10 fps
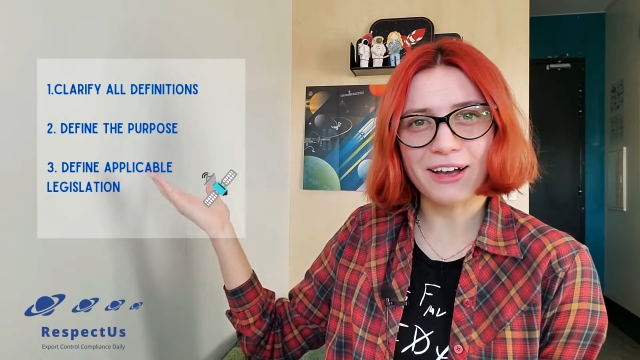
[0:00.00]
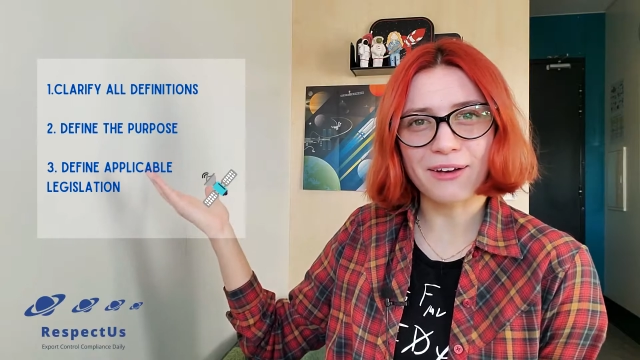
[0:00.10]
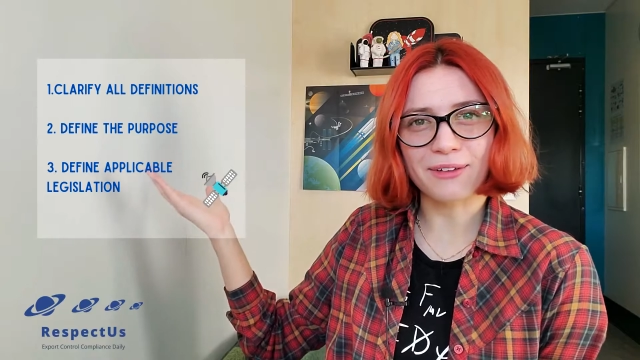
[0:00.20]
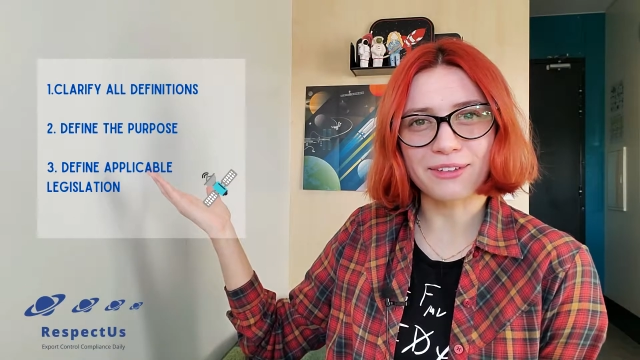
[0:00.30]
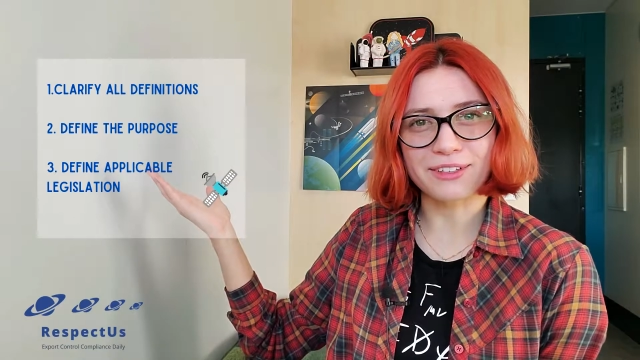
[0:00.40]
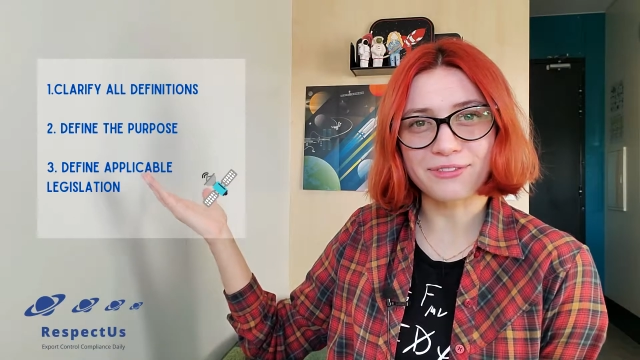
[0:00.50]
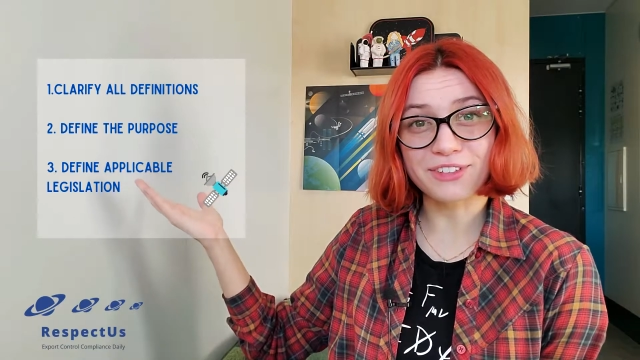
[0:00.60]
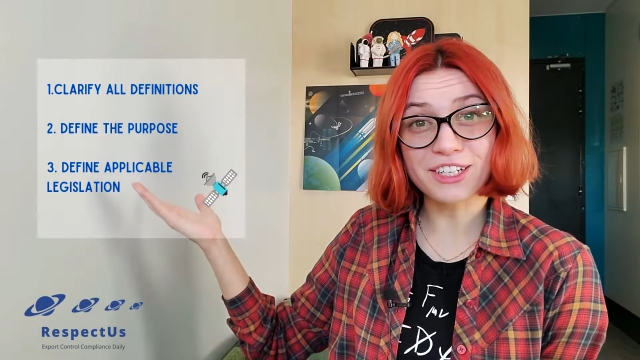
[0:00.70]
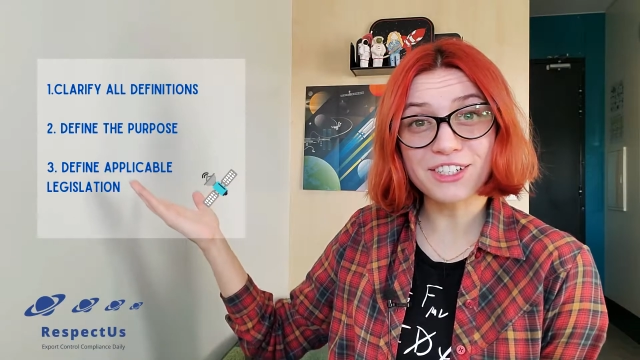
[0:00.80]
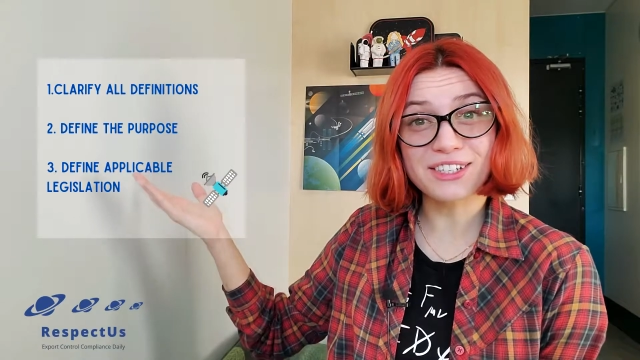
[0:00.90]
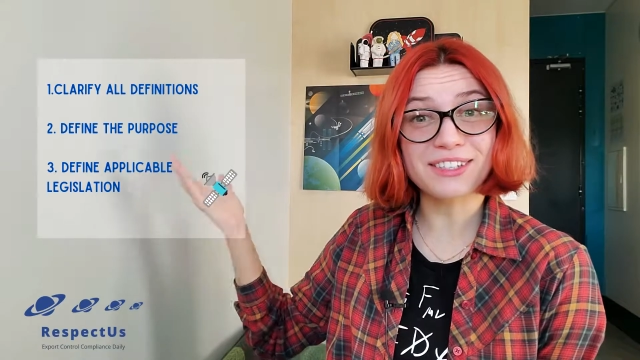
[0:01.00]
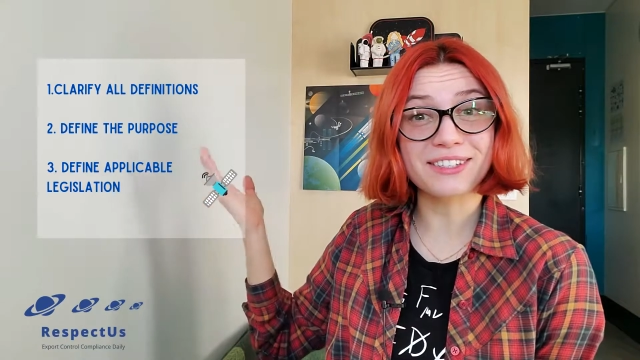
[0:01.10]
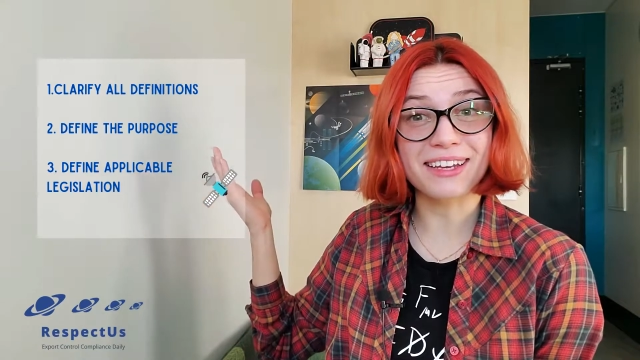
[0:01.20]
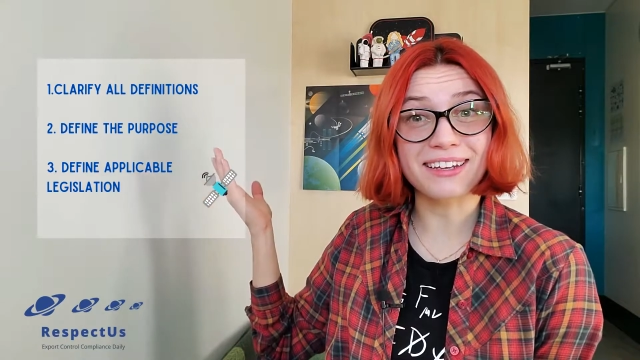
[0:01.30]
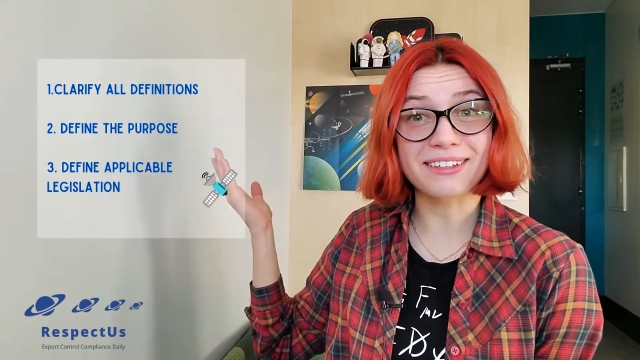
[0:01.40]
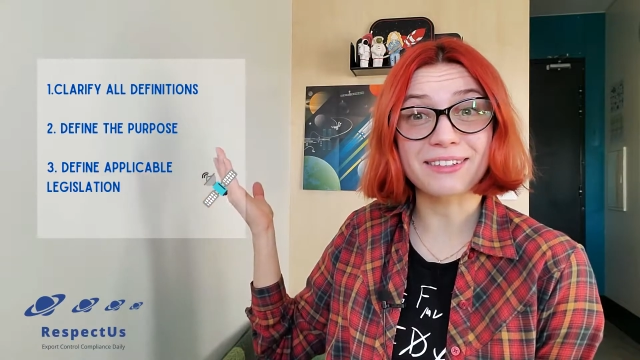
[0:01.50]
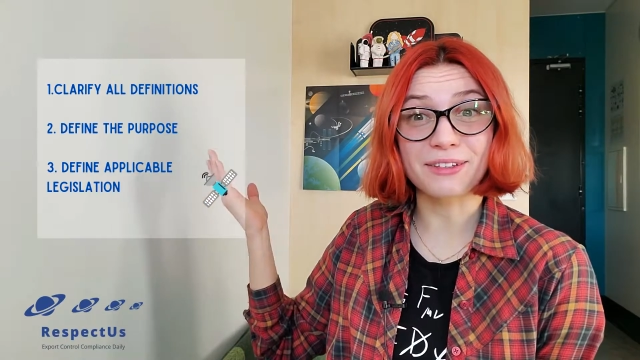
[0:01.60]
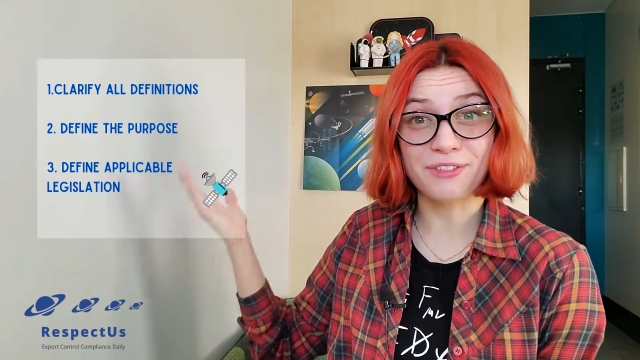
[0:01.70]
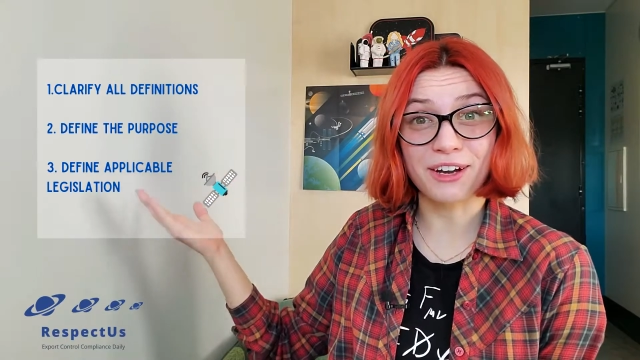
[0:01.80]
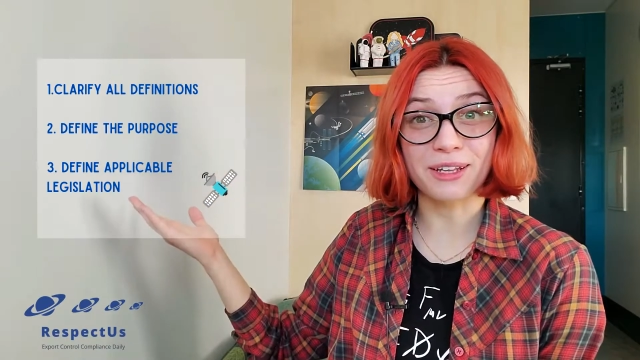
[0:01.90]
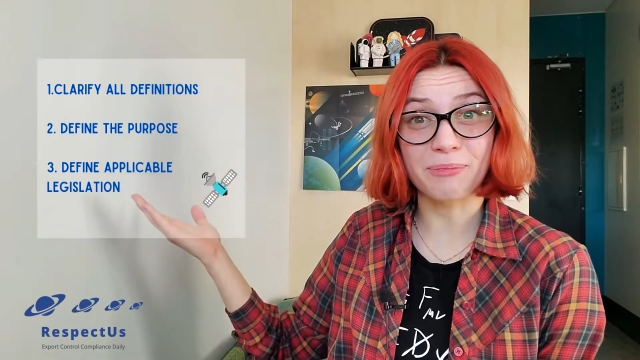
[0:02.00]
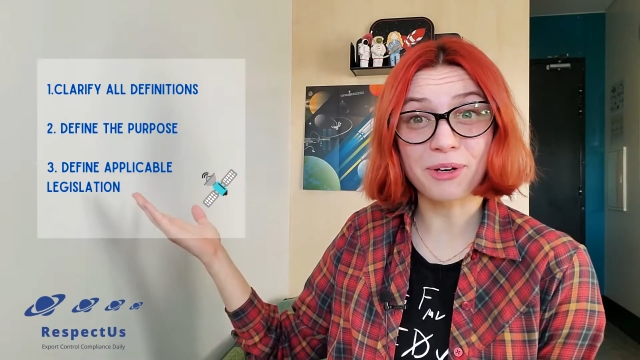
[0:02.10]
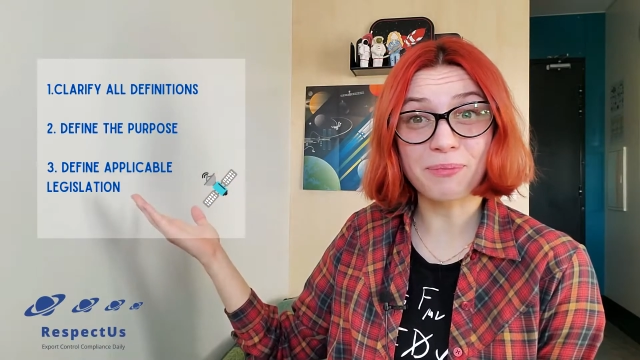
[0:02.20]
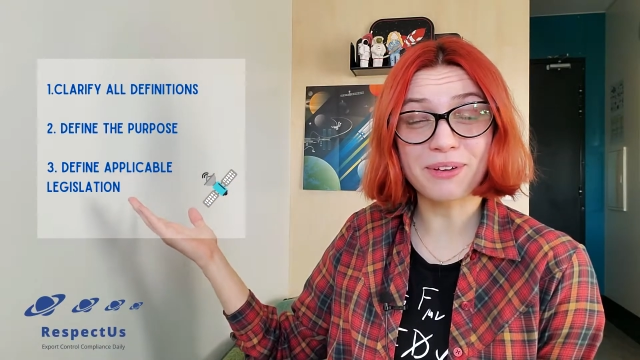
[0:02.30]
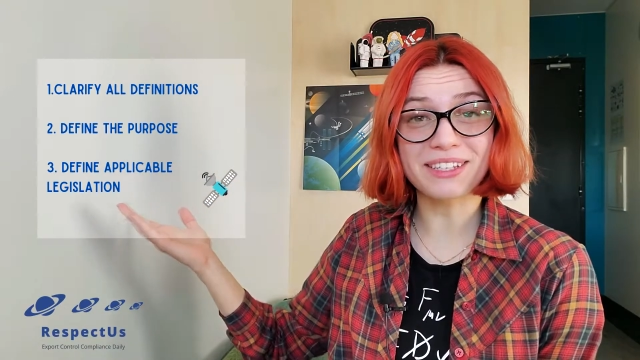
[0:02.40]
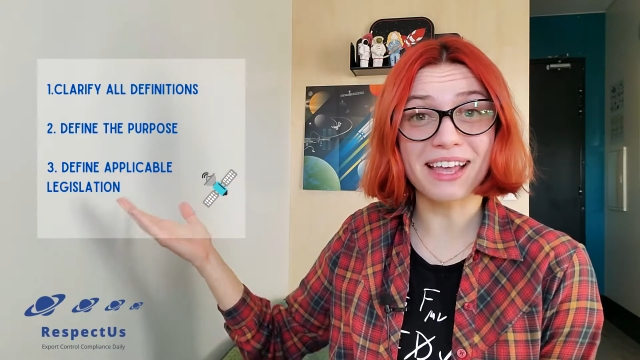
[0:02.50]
all the definitions, then define the purpose,